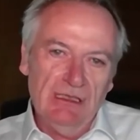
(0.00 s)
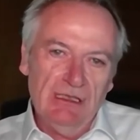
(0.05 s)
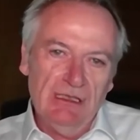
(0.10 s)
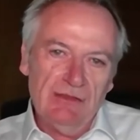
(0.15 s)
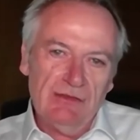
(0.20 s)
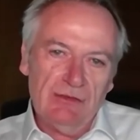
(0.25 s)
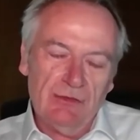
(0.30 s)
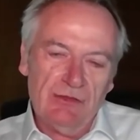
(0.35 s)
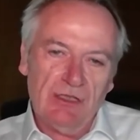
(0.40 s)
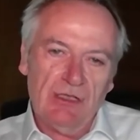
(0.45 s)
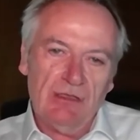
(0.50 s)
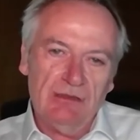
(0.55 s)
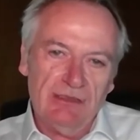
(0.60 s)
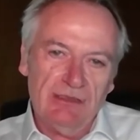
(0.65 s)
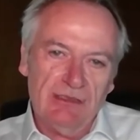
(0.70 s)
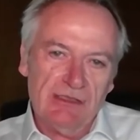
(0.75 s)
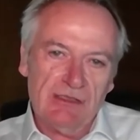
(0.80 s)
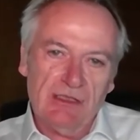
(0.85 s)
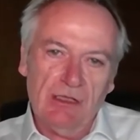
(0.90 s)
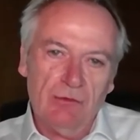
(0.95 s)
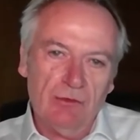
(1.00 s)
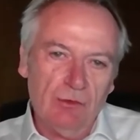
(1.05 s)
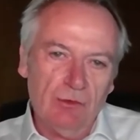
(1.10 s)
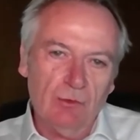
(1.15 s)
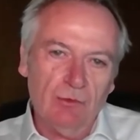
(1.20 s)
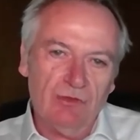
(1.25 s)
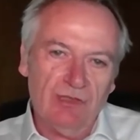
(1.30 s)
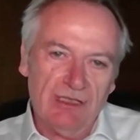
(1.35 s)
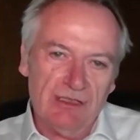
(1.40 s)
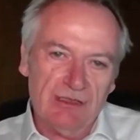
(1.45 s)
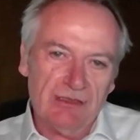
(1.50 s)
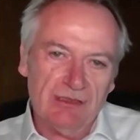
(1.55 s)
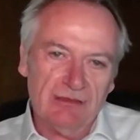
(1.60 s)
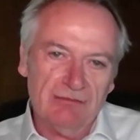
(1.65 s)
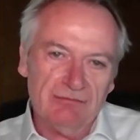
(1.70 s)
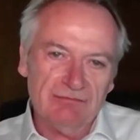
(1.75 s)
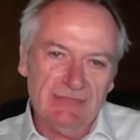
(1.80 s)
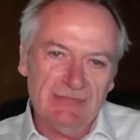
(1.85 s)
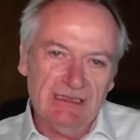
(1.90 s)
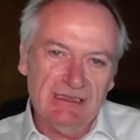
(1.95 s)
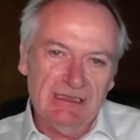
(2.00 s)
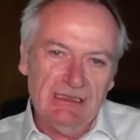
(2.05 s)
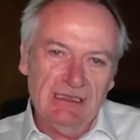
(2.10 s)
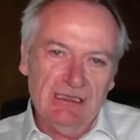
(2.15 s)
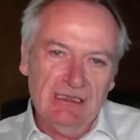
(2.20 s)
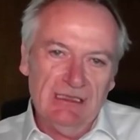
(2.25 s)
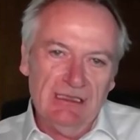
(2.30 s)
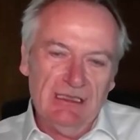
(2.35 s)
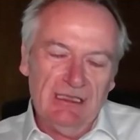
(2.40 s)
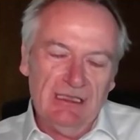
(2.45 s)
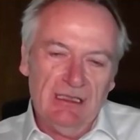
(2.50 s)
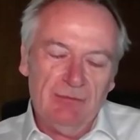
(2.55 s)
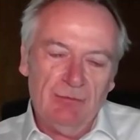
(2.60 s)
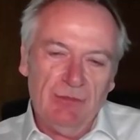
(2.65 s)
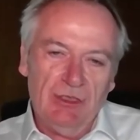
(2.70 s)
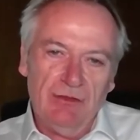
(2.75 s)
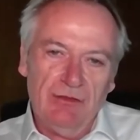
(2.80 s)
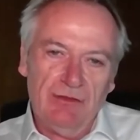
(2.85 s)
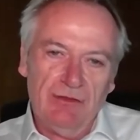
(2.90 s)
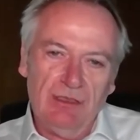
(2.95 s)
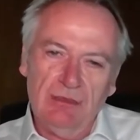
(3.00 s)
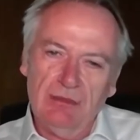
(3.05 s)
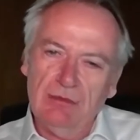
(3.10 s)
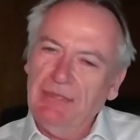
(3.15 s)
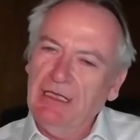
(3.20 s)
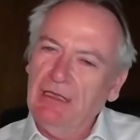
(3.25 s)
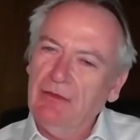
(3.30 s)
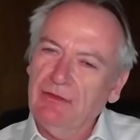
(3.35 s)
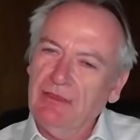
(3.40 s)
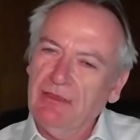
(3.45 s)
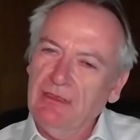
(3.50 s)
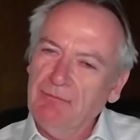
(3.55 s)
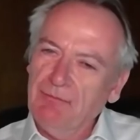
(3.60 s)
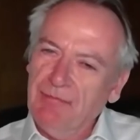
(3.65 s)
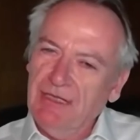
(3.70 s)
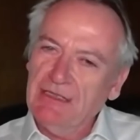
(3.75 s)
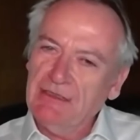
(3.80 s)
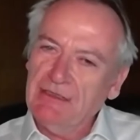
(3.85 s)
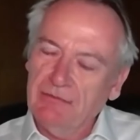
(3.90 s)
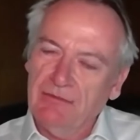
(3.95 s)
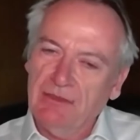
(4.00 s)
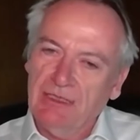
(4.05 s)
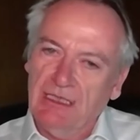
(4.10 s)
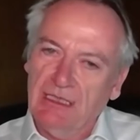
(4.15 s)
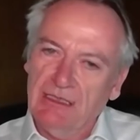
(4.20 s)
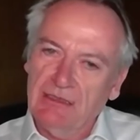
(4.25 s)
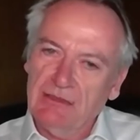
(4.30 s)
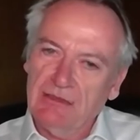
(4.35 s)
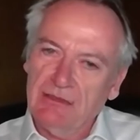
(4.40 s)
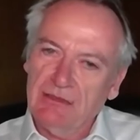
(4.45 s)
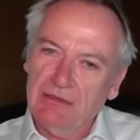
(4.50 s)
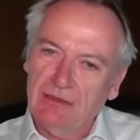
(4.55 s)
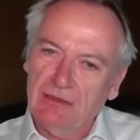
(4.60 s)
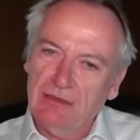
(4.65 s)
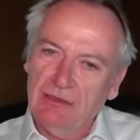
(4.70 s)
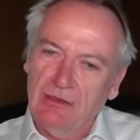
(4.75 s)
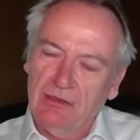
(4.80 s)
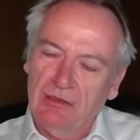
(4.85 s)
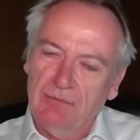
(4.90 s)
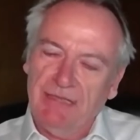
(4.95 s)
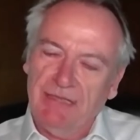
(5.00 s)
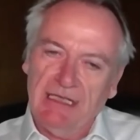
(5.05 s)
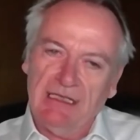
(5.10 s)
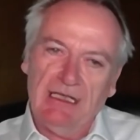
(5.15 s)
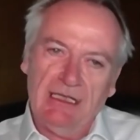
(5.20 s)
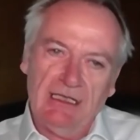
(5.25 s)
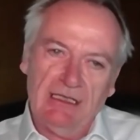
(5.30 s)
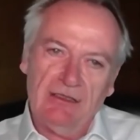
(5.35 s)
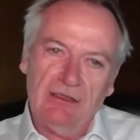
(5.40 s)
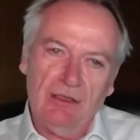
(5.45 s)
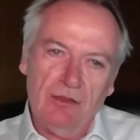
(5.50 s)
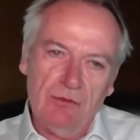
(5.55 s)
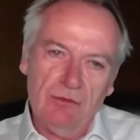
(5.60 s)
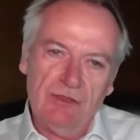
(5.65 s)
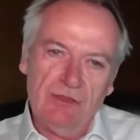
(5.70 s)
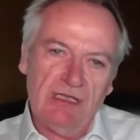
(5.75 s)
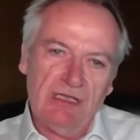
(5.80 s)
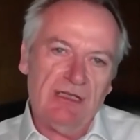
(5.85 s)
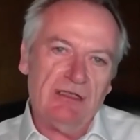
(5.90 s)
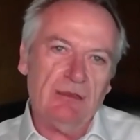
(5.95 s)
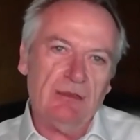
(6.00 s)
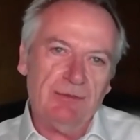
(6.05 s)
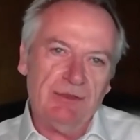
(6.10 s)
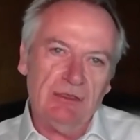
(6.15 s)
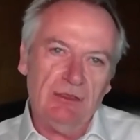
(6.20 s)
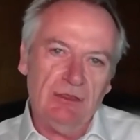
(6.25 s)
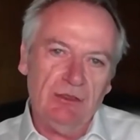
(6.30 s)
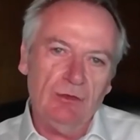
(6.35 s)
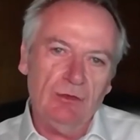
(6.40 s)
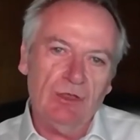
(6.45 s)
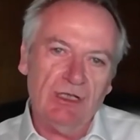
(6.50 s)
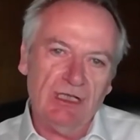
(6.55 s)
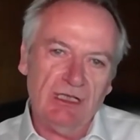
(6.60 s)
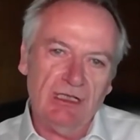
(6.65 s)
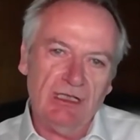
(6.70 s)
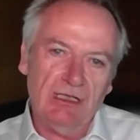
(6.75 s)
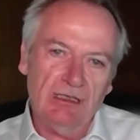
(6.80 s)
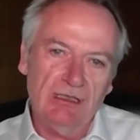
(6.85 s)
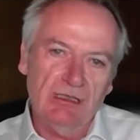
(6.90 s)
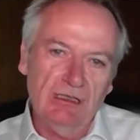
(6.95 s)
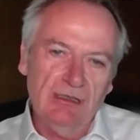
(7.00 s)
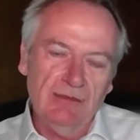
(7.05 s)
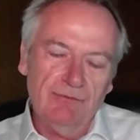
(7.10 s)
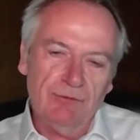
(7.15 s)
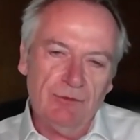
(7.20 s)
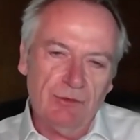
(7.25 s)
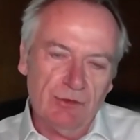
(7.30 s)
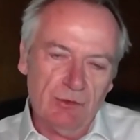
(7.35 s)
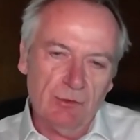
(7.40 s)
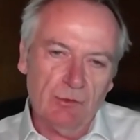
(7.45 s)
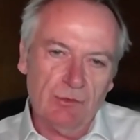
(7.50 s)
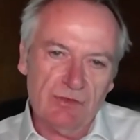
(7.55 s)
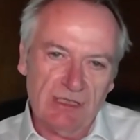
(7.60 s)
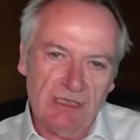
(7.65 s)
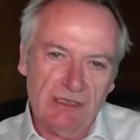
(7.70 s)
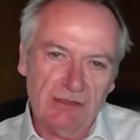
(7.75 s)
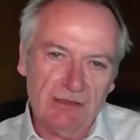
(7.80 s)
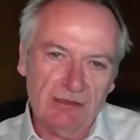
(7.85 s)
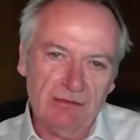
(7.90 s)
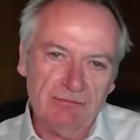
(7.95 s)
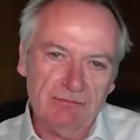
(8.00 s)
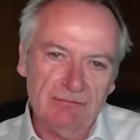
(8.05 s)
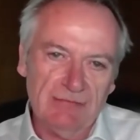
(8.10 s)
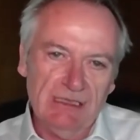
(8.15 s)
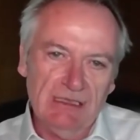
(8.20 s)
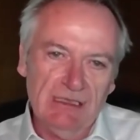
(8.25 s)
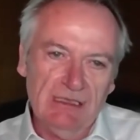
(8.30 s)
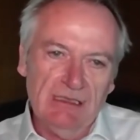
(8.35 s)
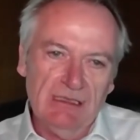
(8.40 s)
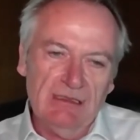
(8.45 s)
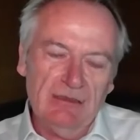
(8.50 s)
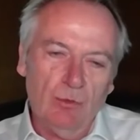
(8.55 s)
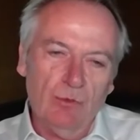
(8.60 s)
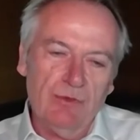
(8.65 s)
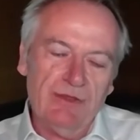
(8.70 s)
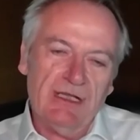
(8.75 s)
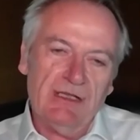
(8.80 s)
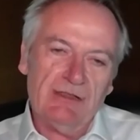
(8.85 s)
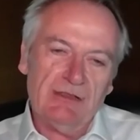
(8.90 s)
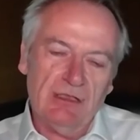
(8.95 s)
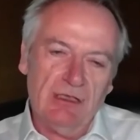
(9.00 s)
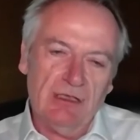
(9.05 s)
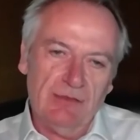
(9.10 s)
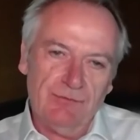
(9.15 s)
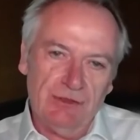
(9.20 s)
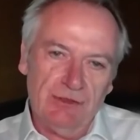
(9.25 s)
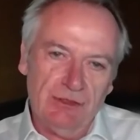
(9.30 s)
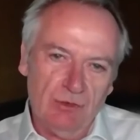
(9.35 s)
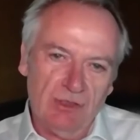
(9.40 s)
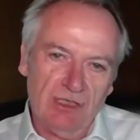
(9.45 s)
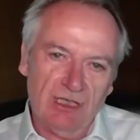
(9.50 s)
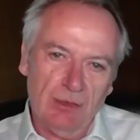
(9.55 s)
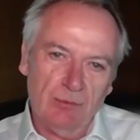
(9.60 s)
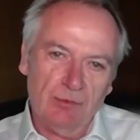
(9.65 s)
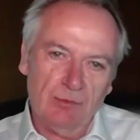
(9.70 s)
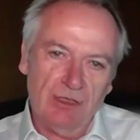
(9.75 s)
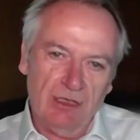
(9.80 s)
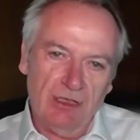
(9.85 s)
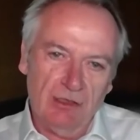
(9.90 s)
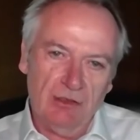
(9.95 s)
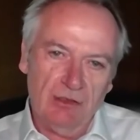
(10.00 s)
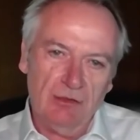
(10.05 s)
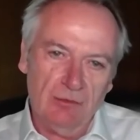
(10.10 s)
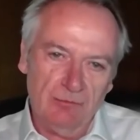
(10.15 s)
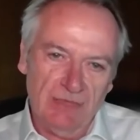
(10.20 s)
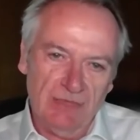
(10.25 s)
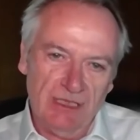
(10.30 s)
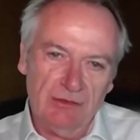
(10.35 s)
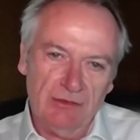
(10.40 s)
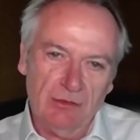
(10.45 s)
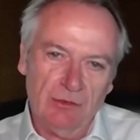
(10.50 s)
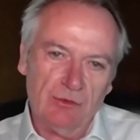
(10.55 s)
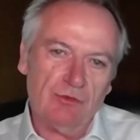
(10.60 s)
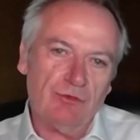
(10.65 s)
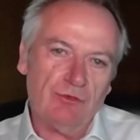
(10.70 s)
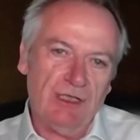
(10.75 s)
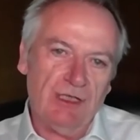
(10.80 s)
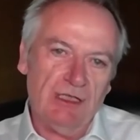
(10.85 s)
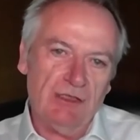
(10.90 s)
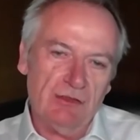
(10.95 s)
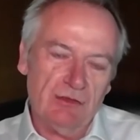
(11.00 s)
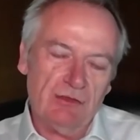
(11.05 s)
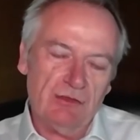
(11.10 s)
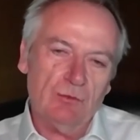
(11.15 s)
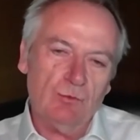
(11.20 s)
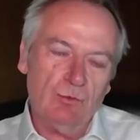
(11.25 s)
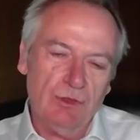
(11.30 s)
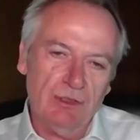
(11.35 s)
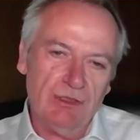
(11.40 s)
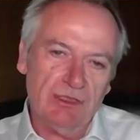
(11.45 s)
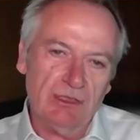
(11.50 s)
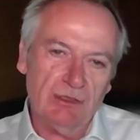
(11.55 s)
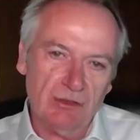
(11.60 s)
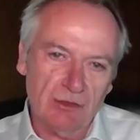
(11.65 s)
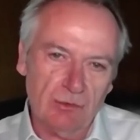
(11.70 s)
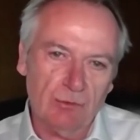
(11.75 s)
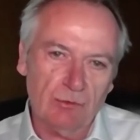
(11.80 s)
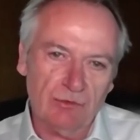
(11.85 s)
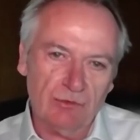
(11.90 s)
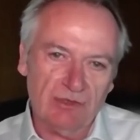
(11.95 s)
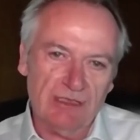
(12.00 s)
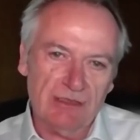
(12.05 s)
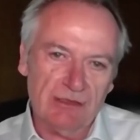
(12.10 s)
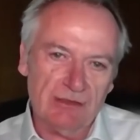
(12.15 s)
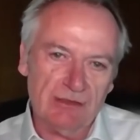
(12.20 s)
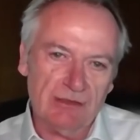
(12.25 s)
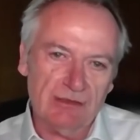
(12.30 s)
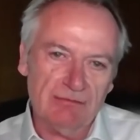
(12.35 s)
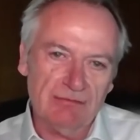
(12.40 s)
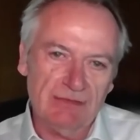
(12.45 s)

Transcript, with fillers: So suddenly there's no call center. And when you think about the impact of that, you know, the bank had no setup in the UK for a call center. All their staff in the UK were at home and not trained to work in a call center.